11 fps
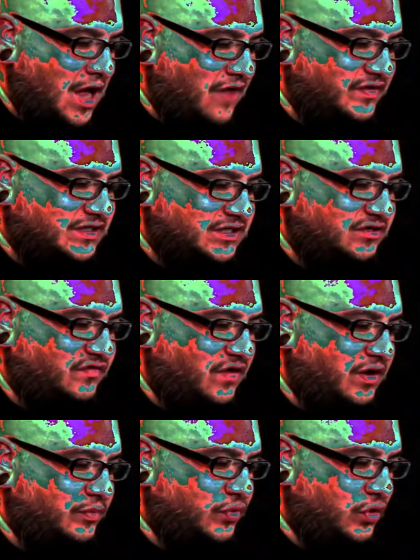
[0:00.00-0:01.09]
Obviously, this is
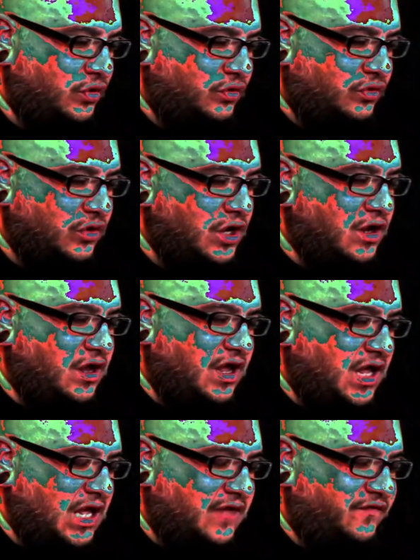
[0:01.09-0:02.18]
very brutal.
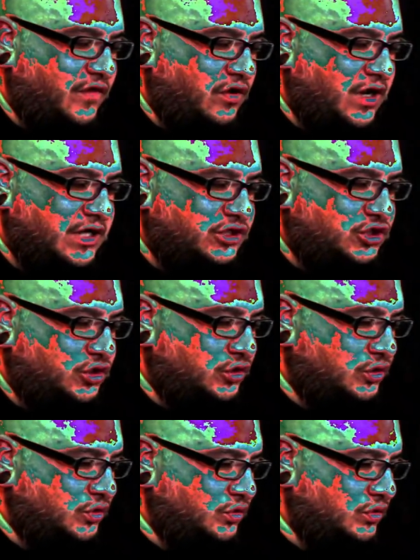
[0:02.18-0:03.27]
If you're
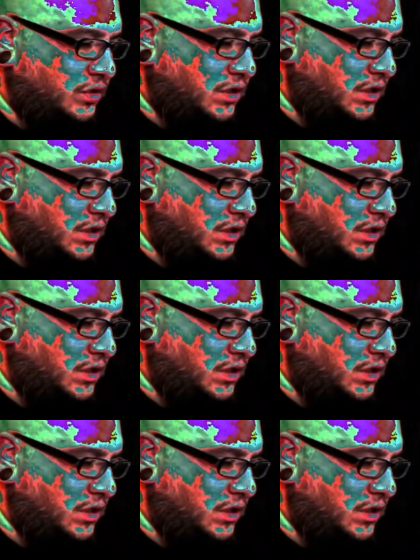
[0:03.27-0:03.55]
into